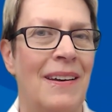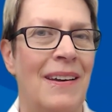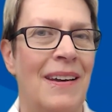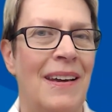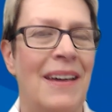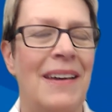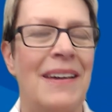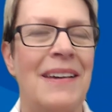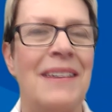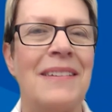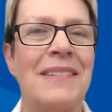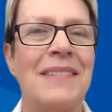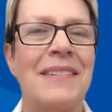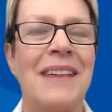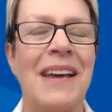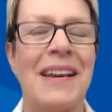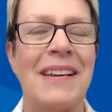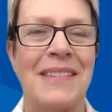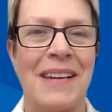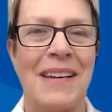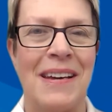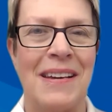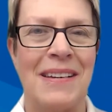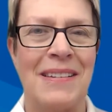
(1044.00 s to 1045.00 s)
is,
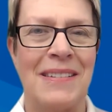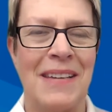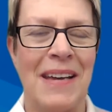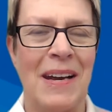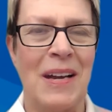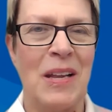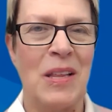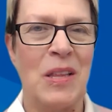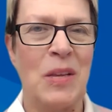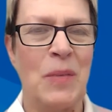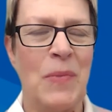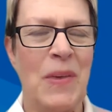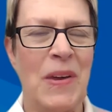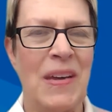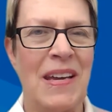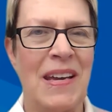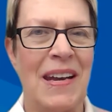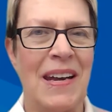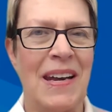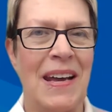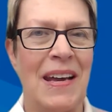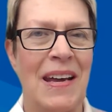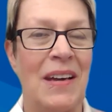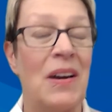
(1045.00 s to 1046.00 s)
as I said at the
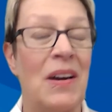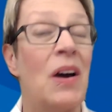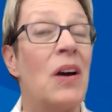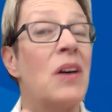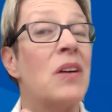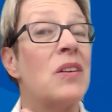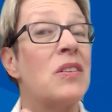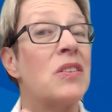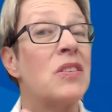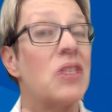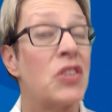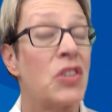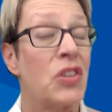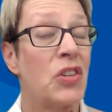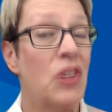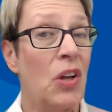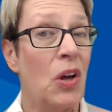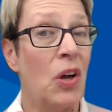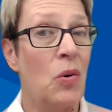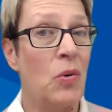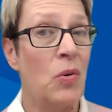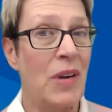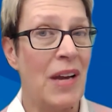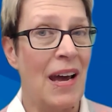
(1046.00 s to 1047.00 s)
beginning,
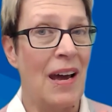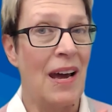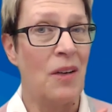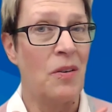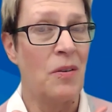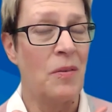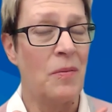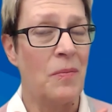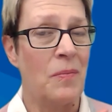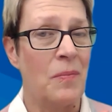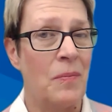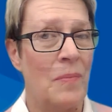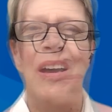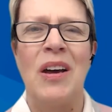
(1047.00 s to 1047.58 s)
slow down.